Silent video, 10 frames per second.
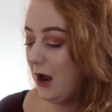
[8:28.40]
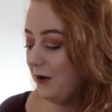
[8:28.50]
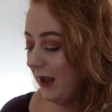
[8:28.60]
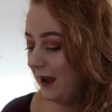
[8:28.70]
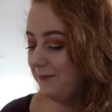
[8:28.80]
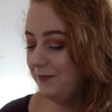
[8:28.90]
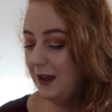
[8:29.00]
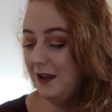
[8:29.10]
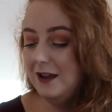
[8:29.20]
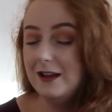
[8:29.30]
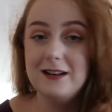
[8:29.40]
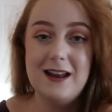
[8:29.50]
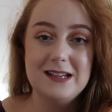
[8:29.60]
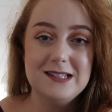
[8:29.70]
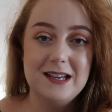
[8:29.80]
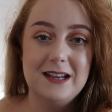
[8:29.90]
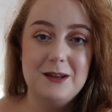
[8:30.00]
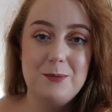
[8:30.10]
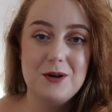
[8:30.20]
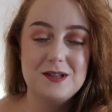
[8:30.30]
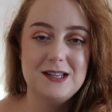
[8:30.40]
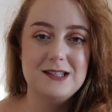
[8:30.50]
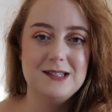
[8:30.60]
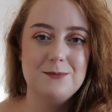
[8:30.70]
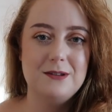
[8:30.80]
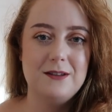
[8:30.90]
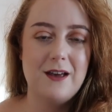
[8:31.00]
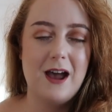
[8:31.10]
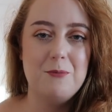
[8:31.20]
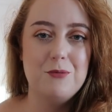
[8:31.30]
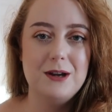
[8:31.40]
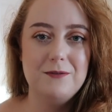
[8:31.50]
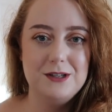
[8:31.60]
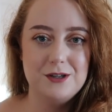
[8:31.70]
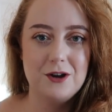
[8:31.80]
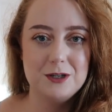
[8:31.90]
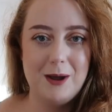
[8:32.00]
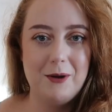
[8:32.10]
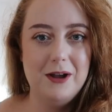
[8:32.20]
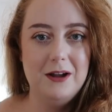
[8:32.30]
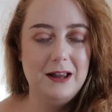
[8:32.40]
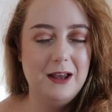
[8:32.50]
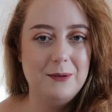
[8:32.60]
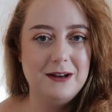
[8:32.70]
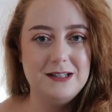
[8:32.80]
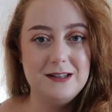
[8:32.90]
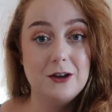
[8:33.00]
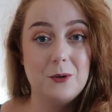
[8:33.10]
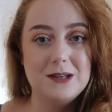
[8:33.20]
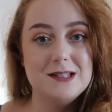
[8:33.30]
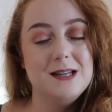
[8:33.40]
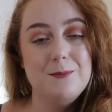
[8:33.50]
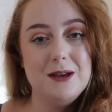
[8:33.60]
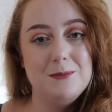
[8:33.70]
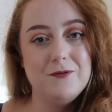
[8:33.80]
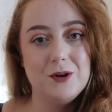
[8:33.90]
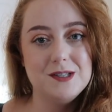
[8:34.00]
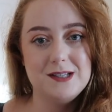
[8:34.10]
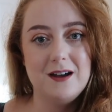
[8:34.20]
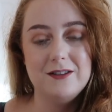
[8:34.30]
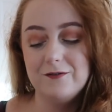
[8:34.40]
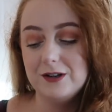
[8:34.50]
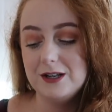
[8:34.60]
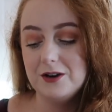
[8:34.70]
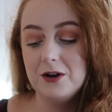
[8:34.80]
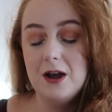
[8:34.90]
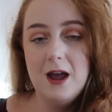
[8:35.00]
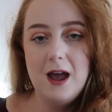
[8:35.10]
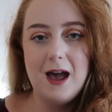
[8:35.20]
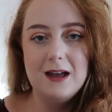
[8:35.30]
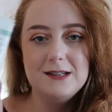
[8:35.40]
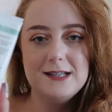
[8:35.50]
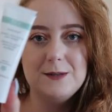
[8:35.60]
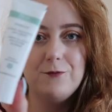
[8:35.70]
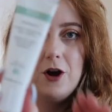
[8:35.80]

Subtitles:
Okay. Next thing in the box is something that I briefly talked about earlier when I did the quick snippet before I started the video, and it's